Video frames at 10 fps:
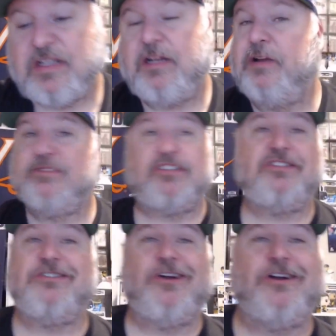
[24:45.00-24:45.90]
It was the
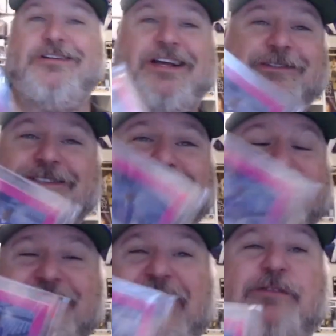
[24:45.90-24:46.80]
start.
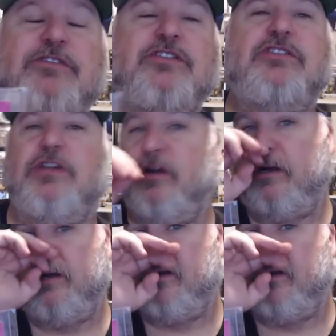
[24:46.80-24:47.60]
That was the start